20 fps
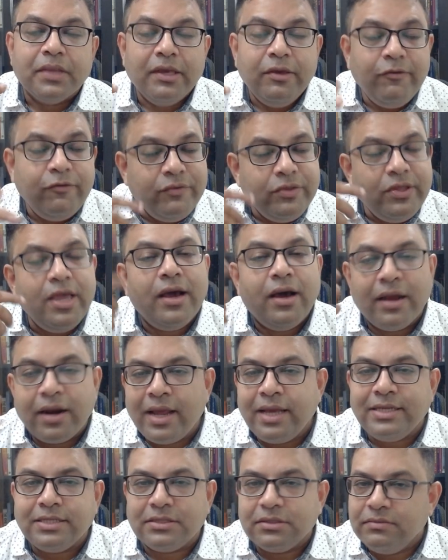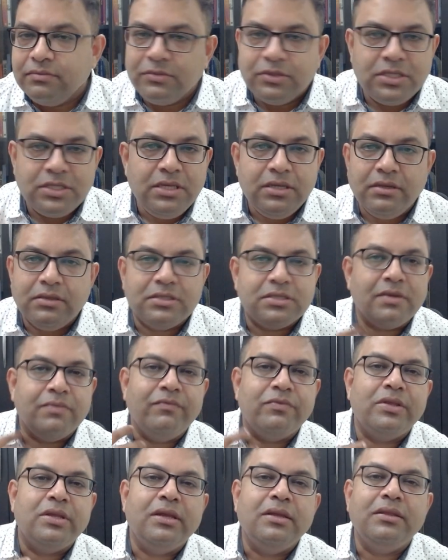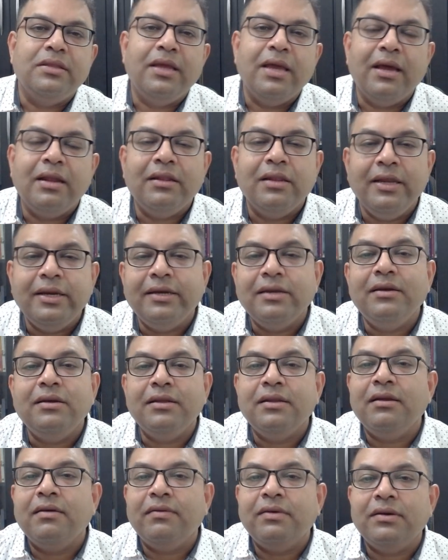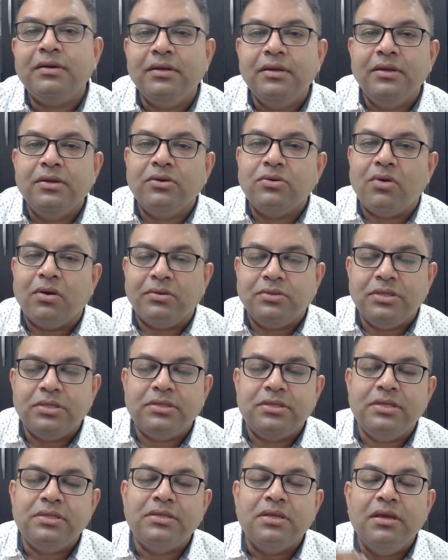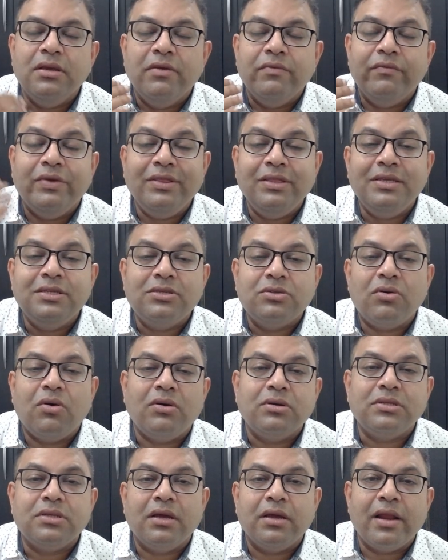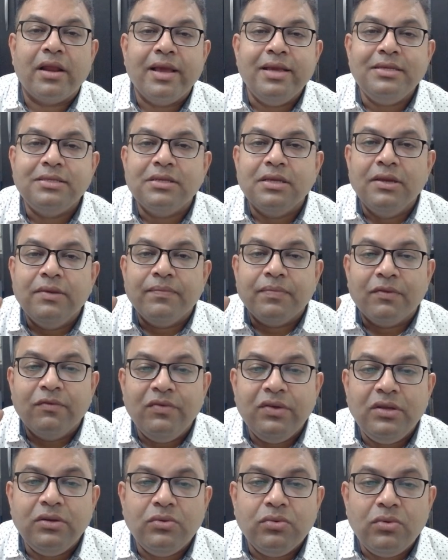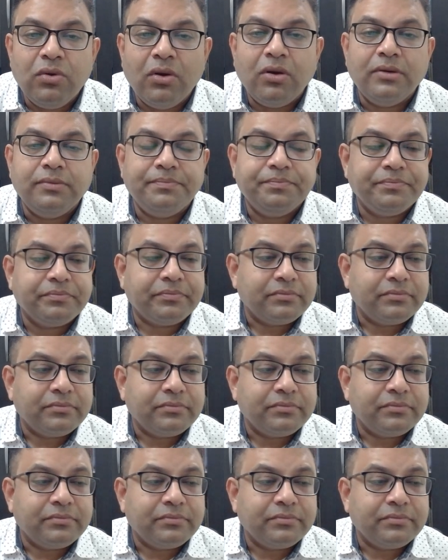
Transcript: if they arise, see, something they are latent in our consciousness. When these thoughts arise, we do not